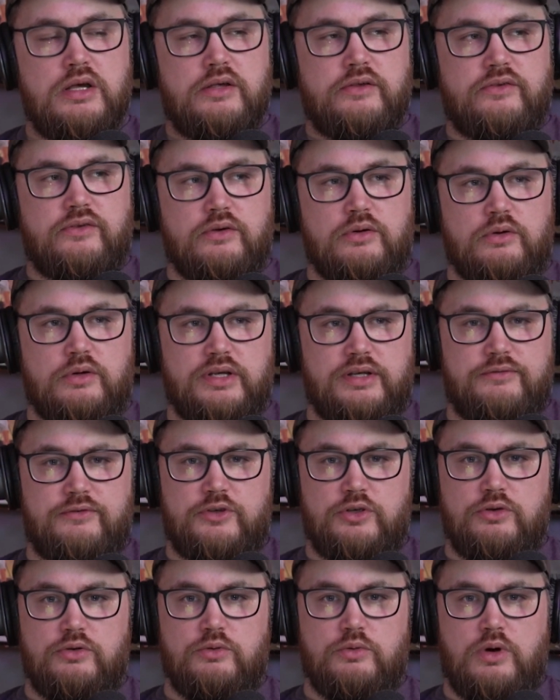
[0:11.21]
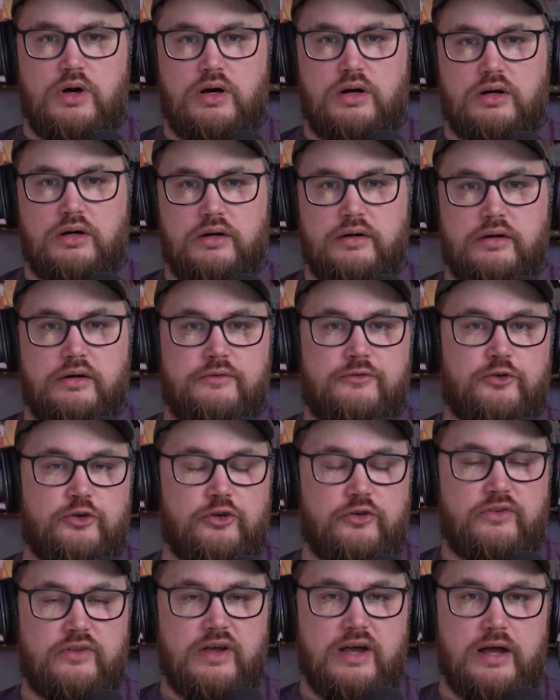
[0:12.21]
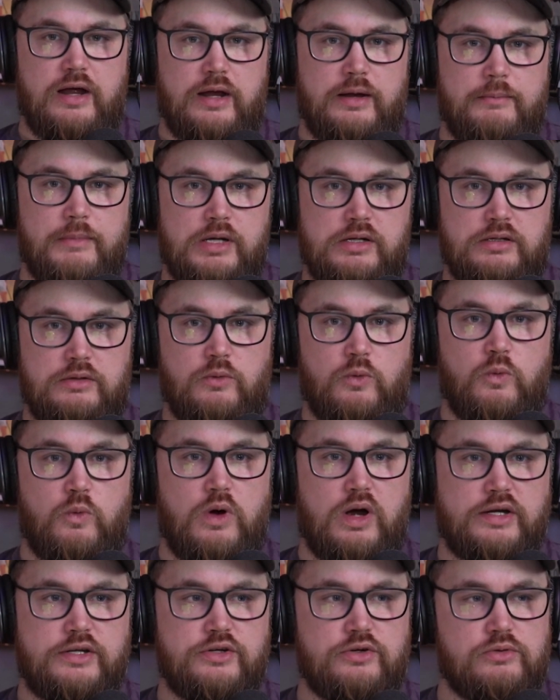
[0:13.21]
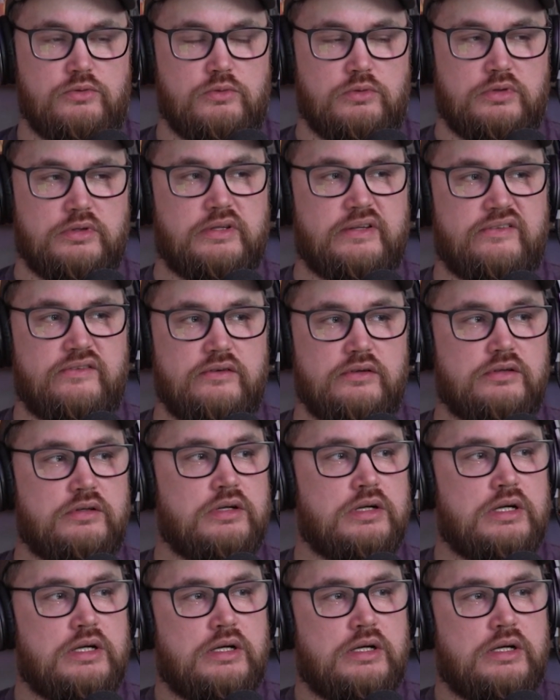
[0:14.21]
So if you are a first-time watcher or listener